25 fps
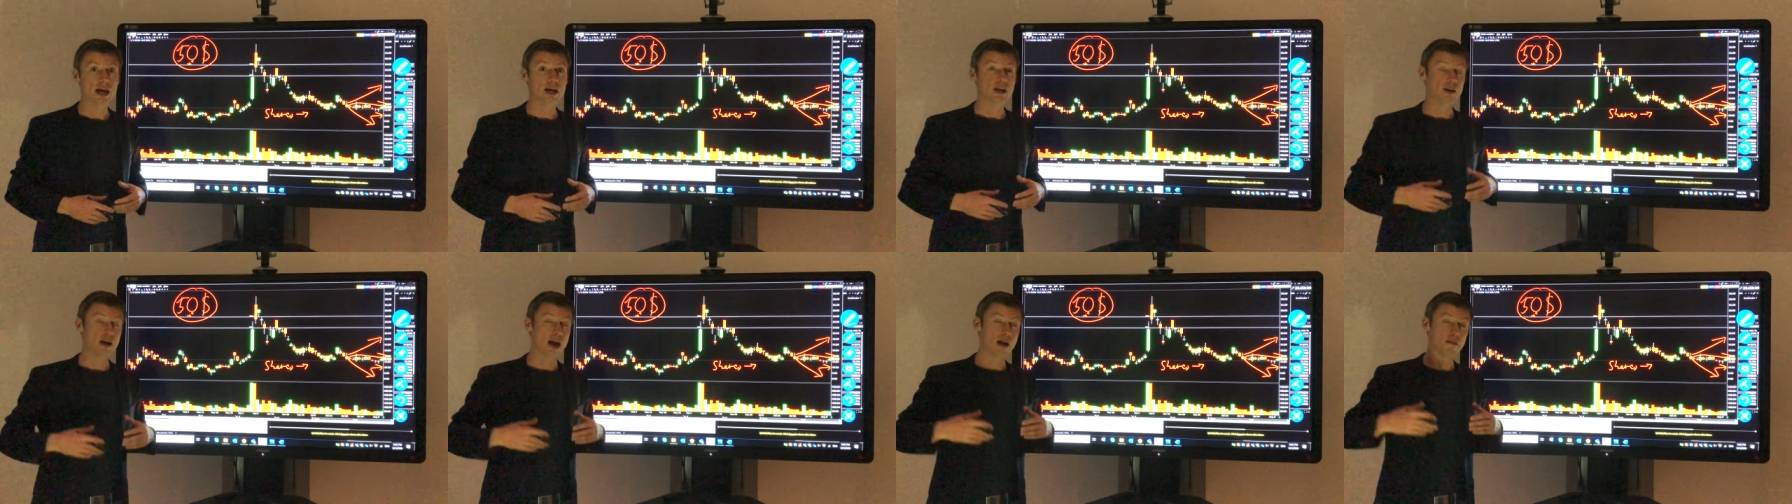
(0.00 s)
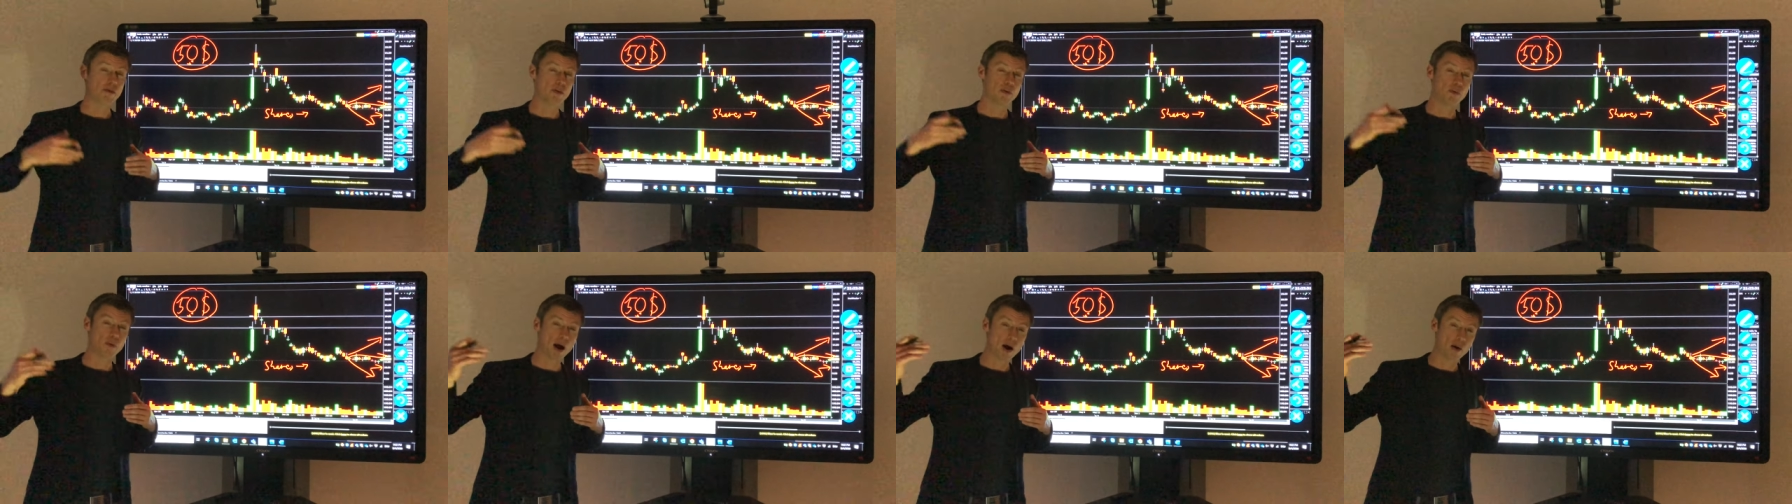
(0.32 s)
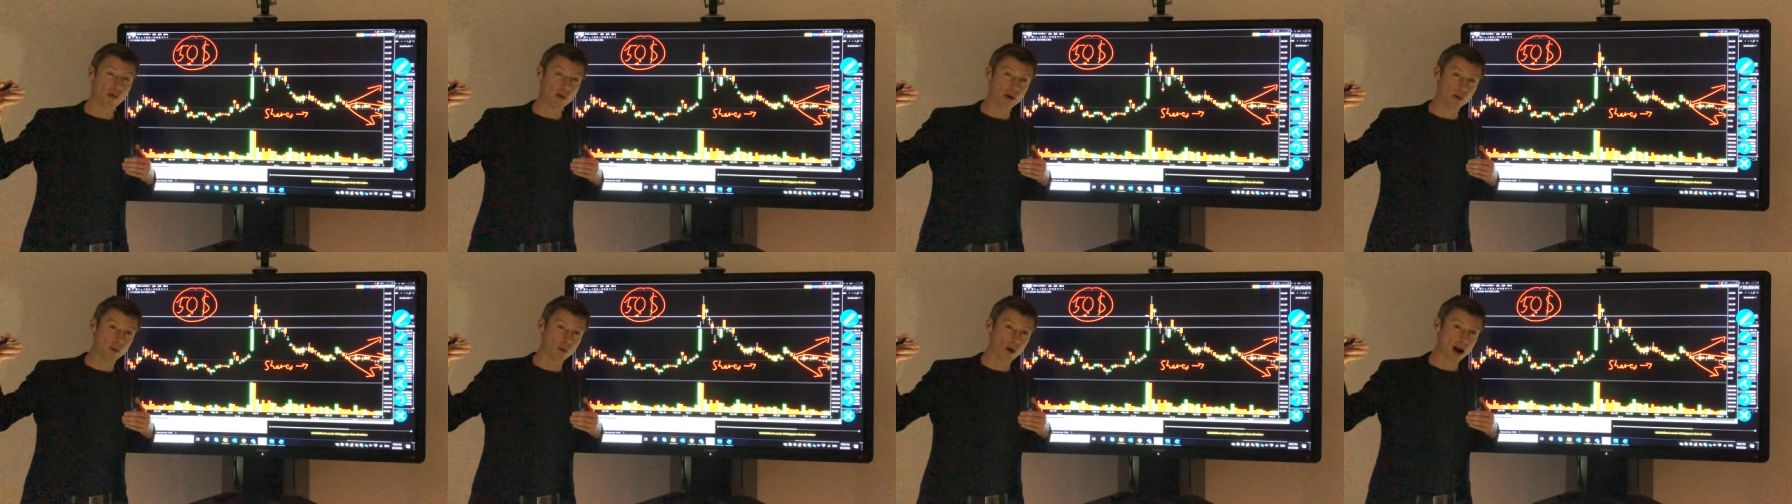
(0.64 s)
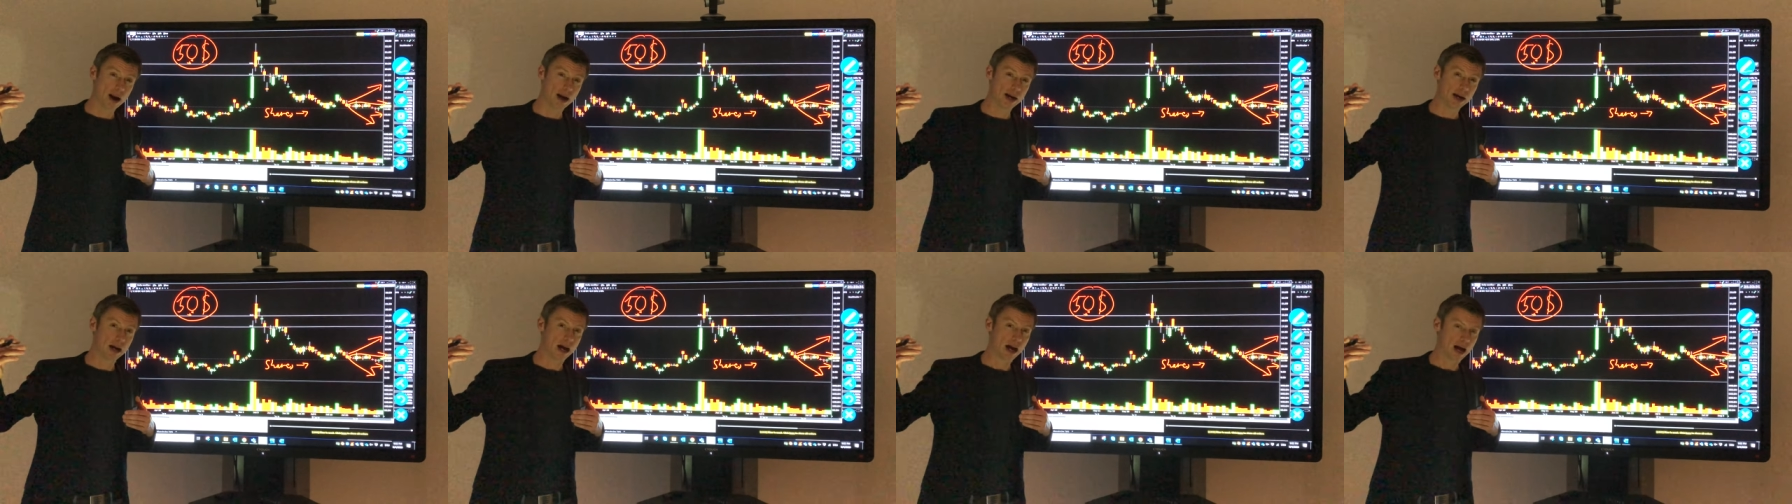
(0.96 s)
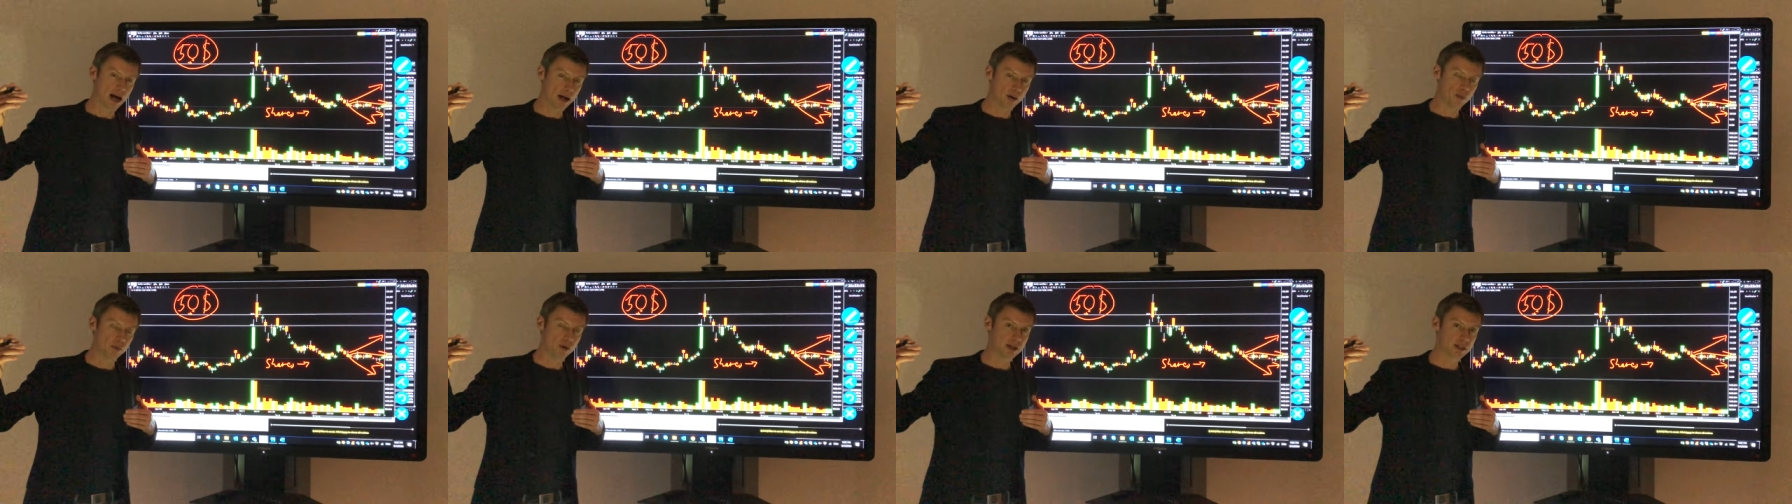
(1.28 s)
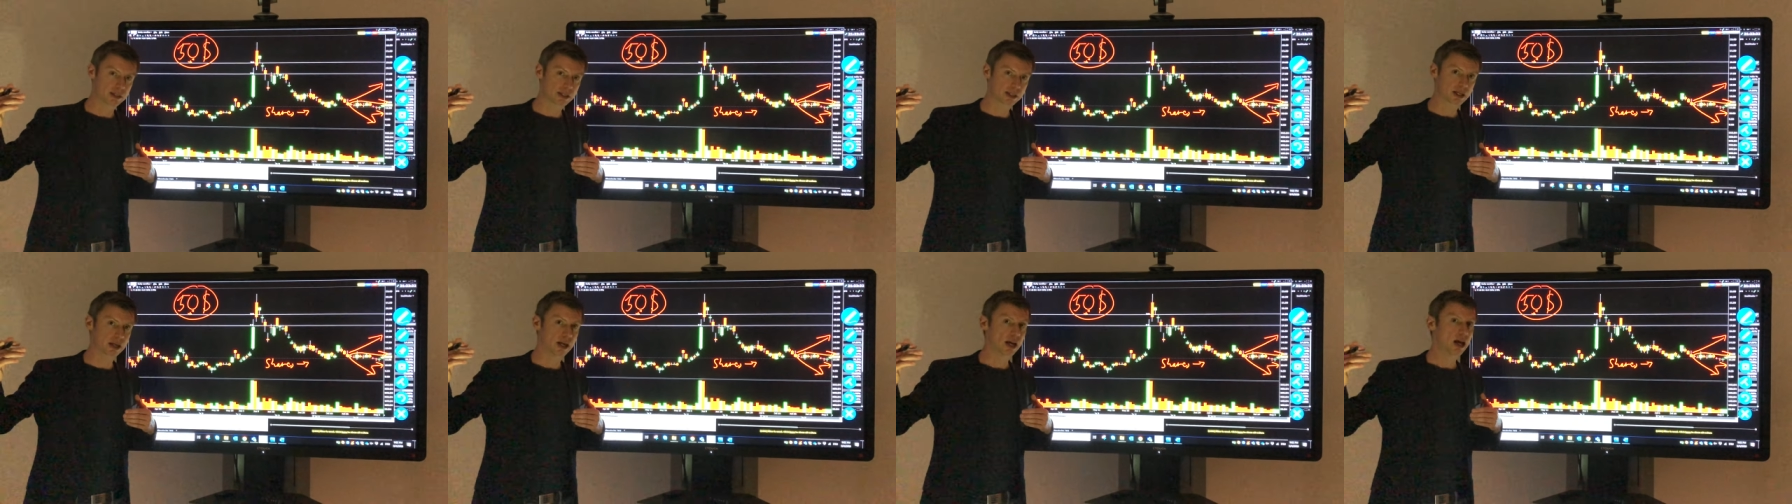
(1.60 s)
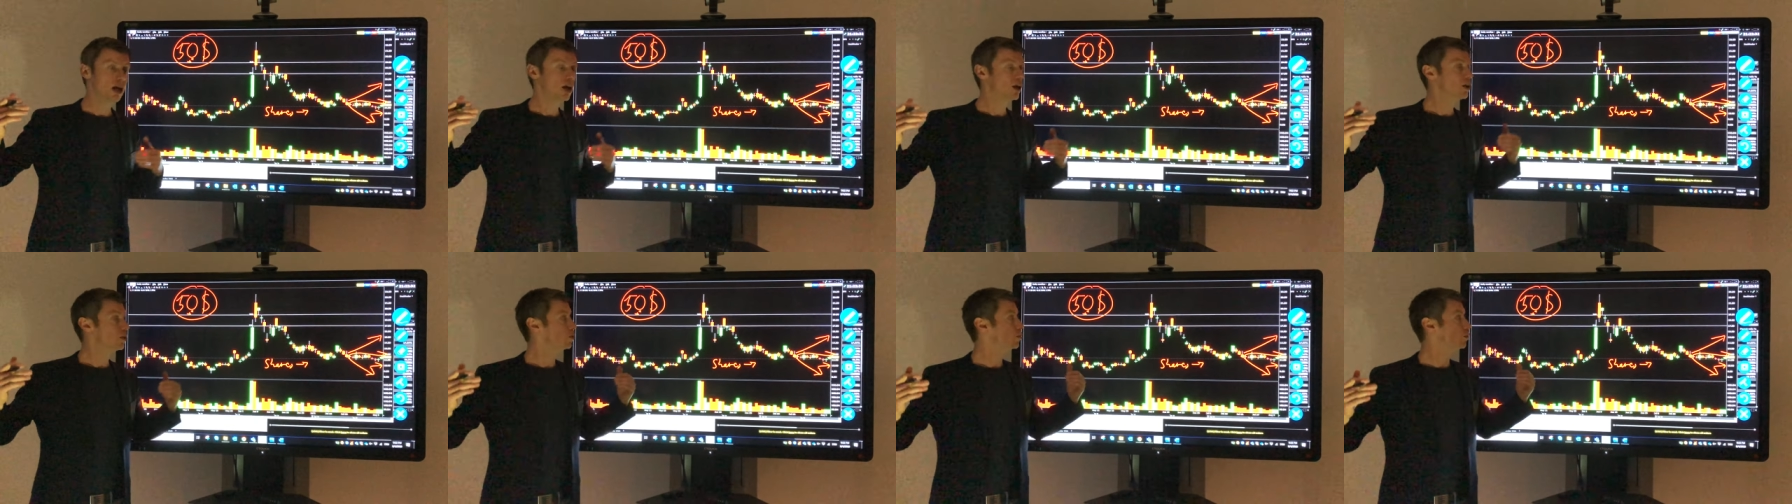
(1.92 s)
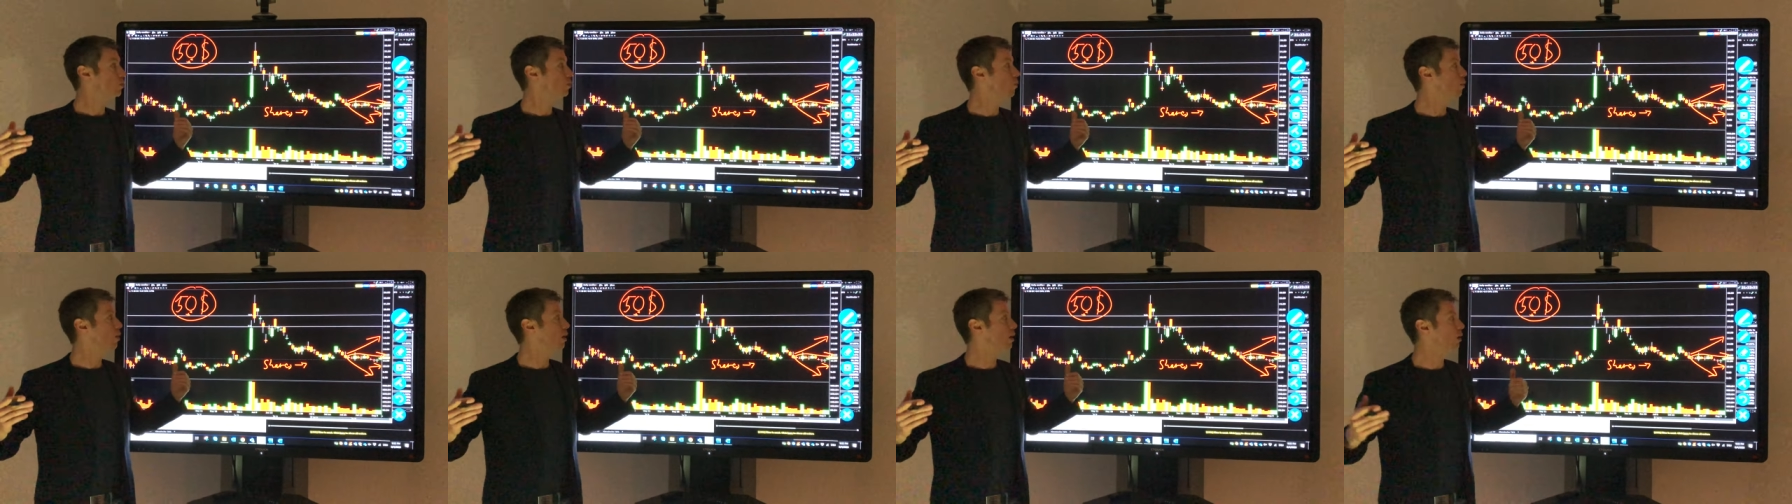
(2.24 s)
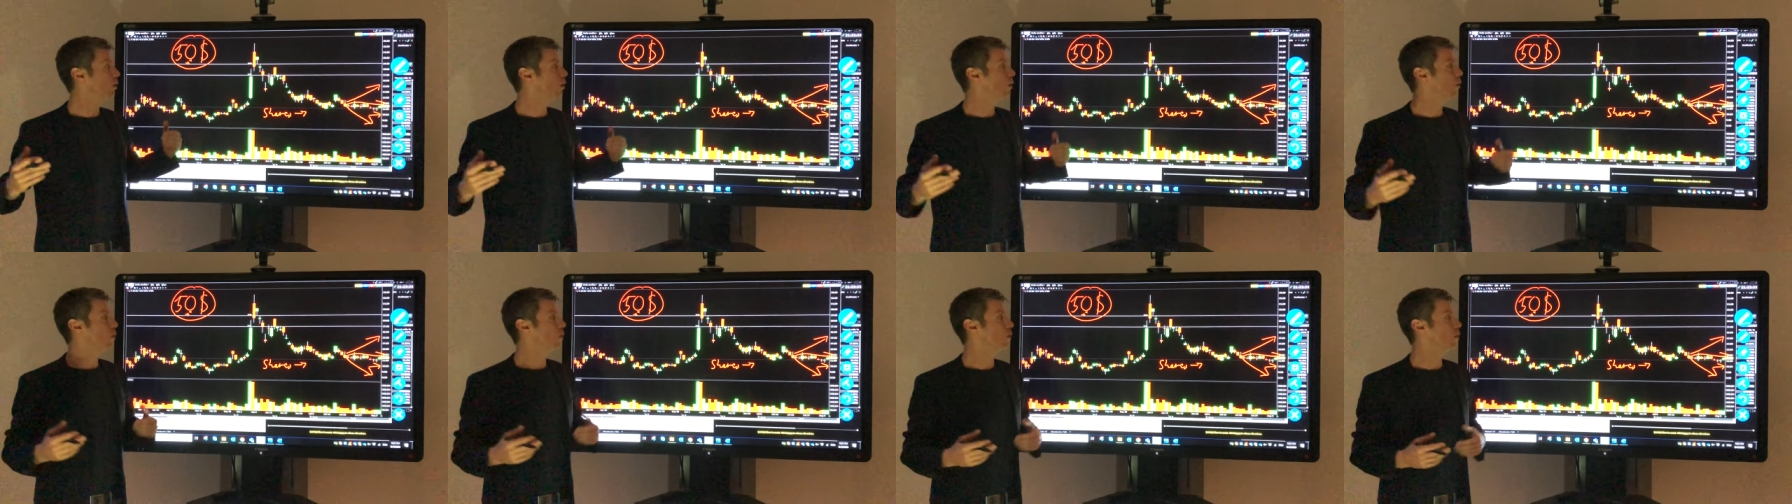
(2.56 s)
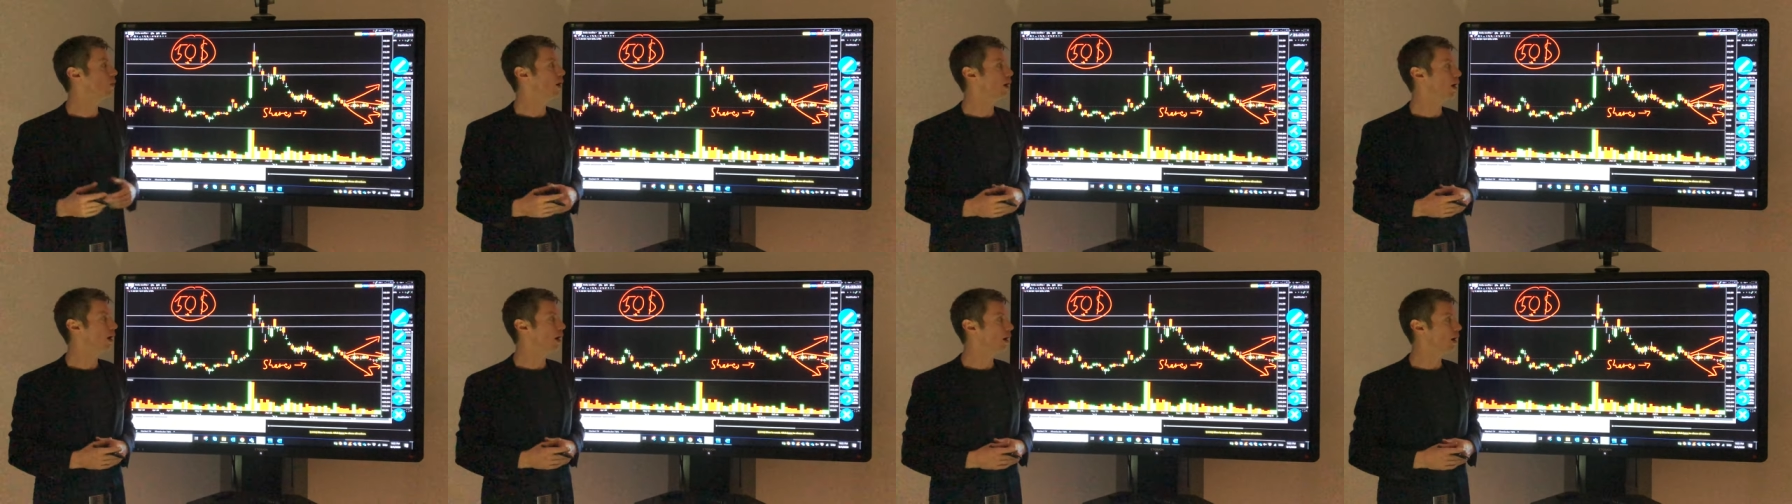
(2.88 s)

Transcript: You have a very high risk to a low